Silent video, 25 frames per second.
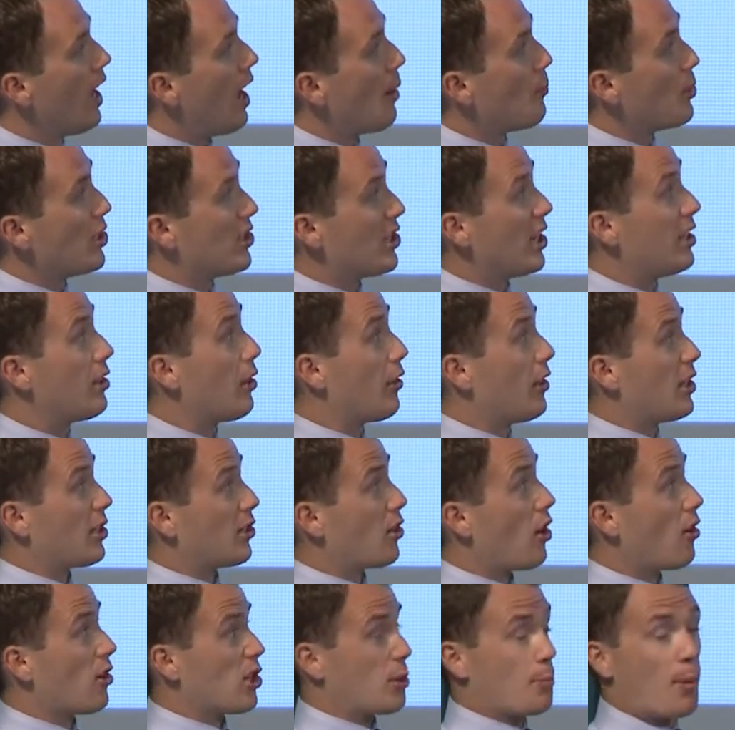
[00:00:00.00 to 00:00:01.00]
And we see that this
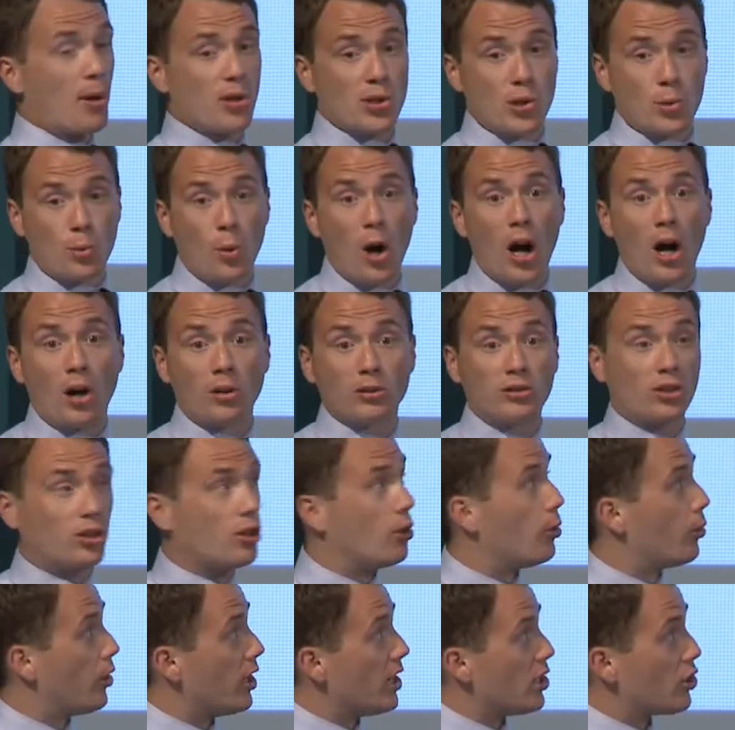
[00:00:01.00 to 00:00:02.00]
corresponds well
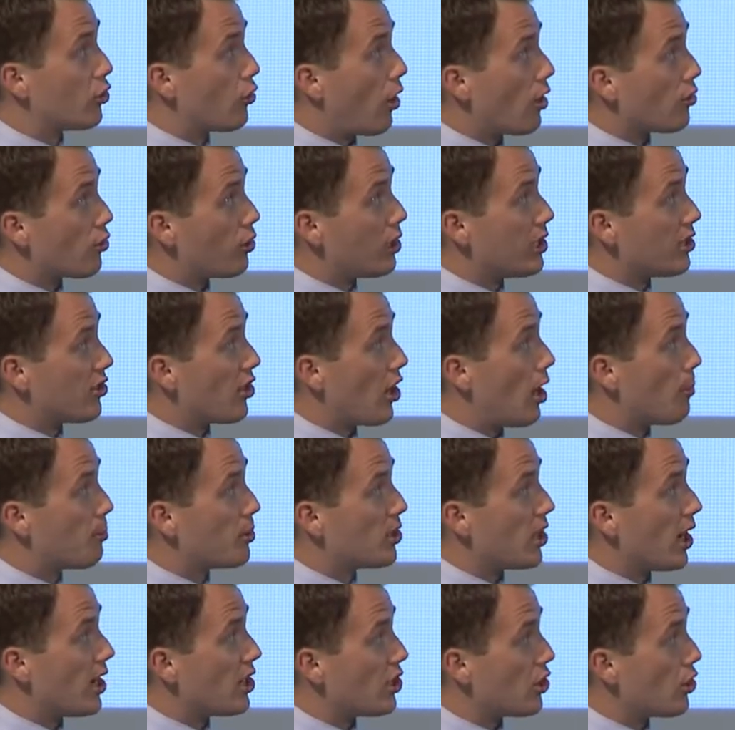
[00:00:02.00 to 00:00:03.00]
to the structural
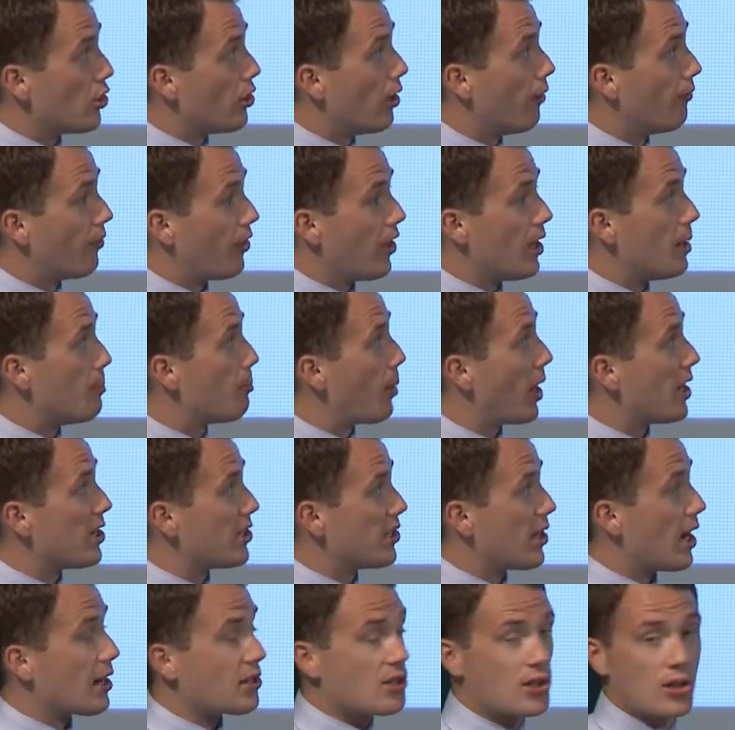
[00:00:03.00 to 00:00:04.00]
interpretation of the
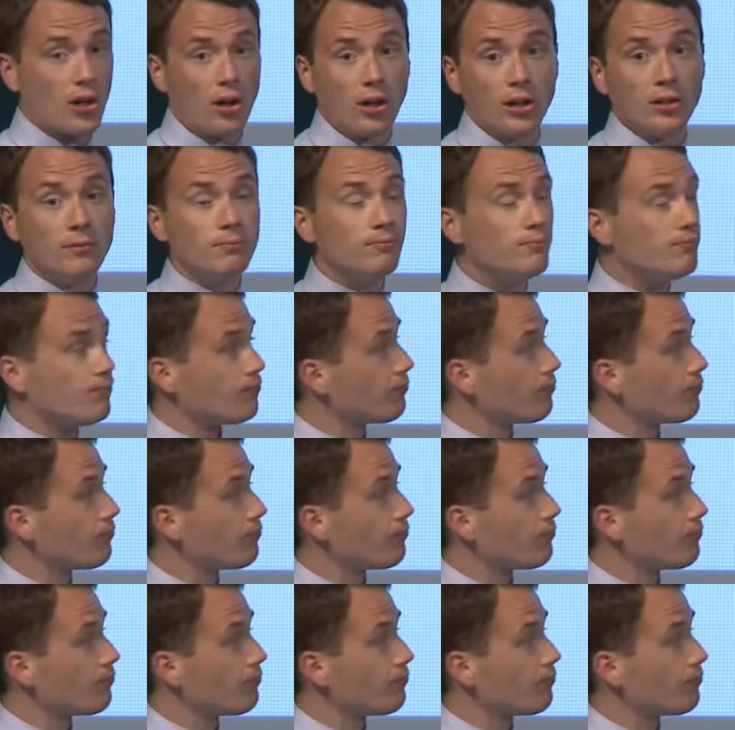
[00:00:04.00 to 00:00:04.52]
base Zechstein.